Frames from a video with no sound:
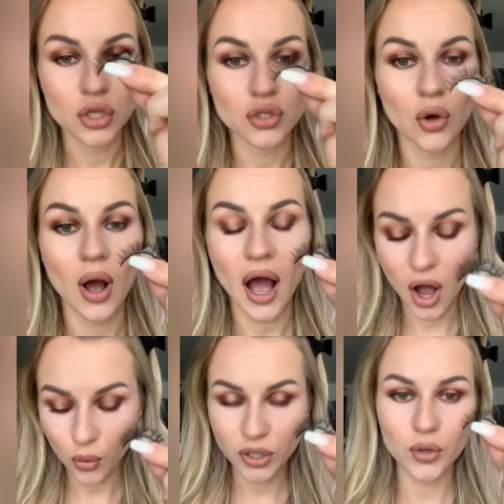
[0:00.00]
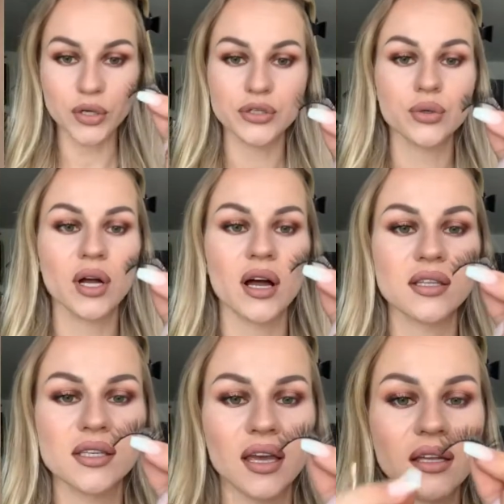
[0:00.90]
So how we're going to
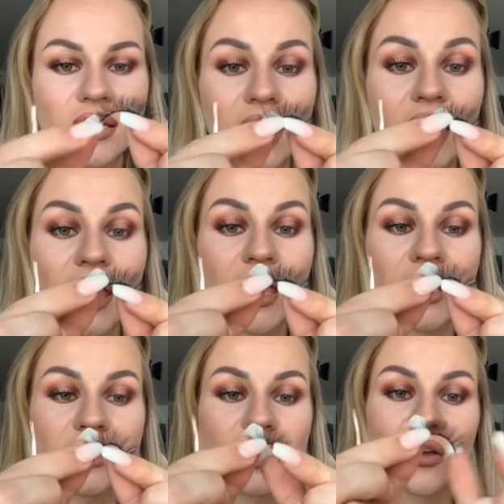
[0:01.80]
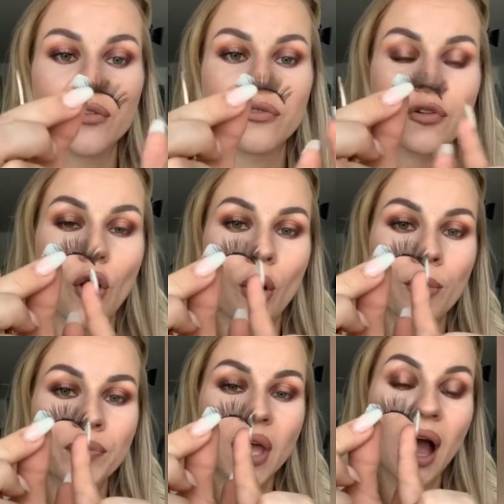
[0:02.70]
cut it is
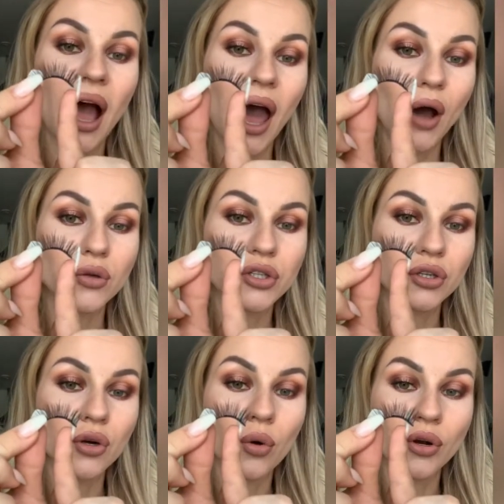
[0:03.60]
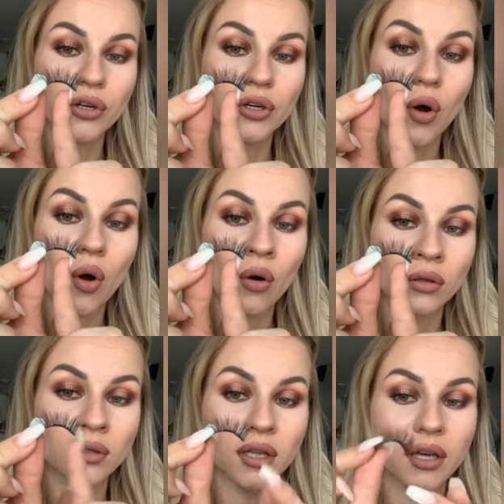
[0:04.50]
from outer corner
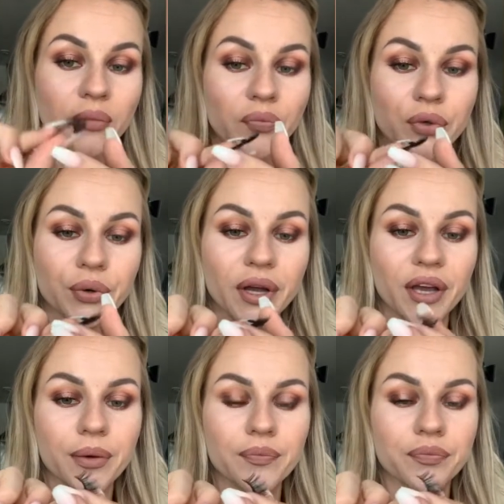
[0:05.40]
only, okay?